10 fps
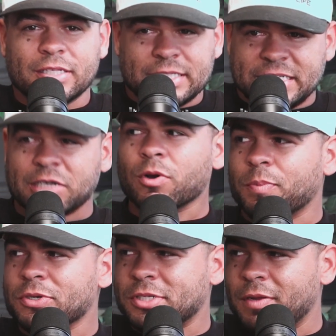
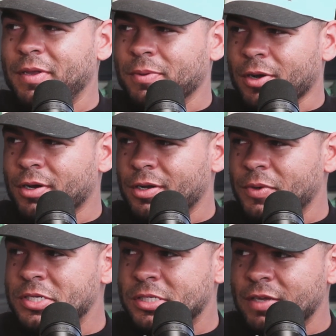0% of people are going to
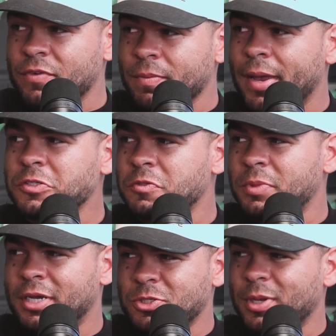receive your message
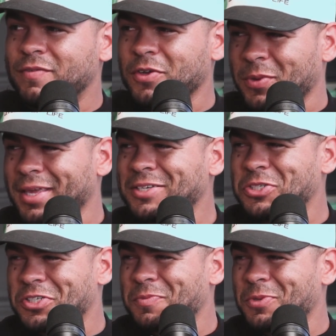because you have no
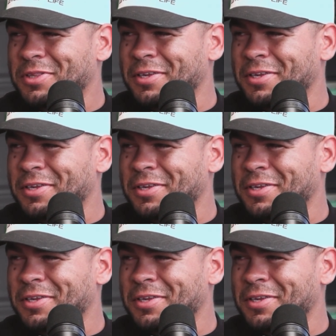relationship with them,